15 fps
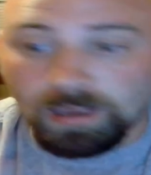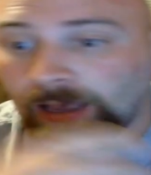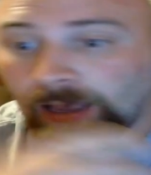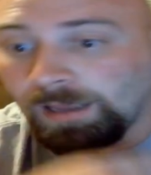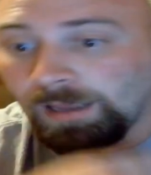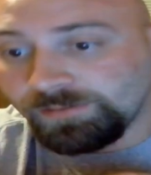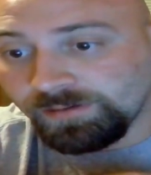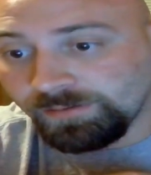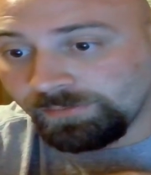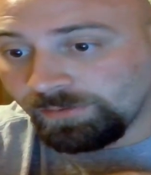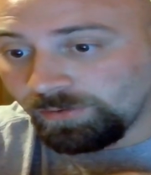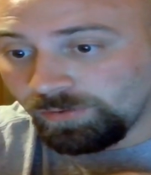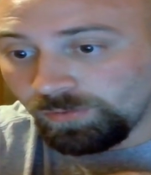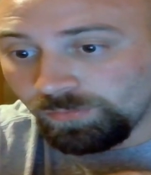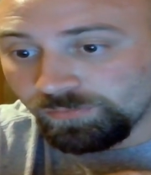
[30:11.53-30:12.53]
I didn't
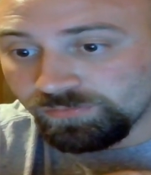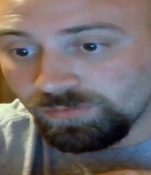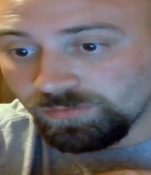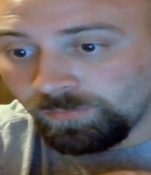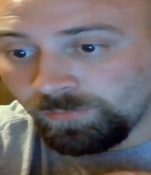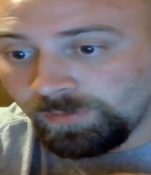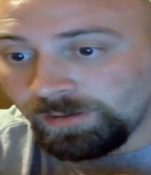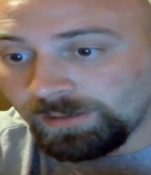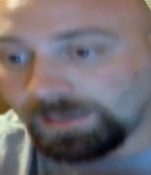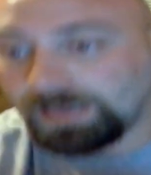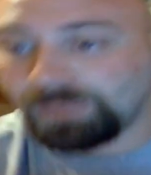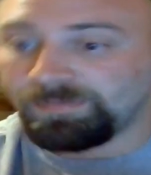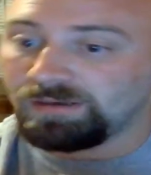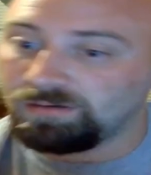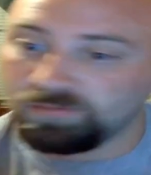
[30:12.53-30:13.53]
know who was going to win. I
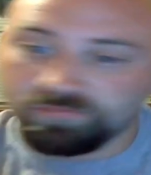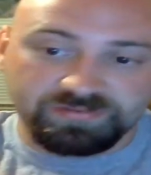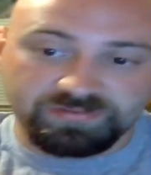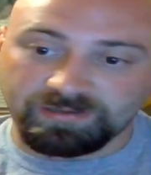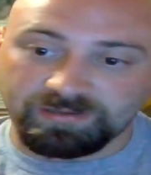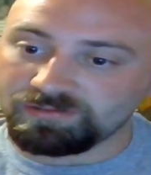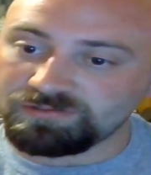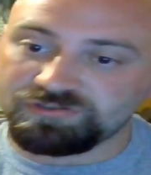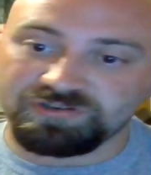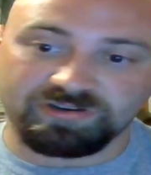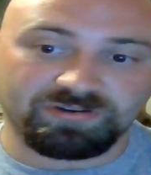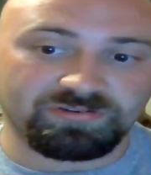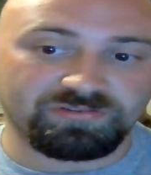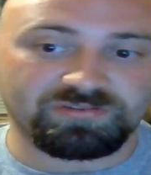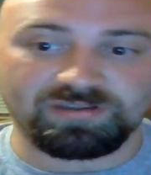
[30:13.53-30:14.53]
had my little Cena
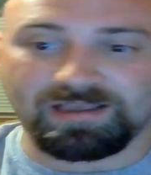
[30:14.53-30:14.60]
jersey.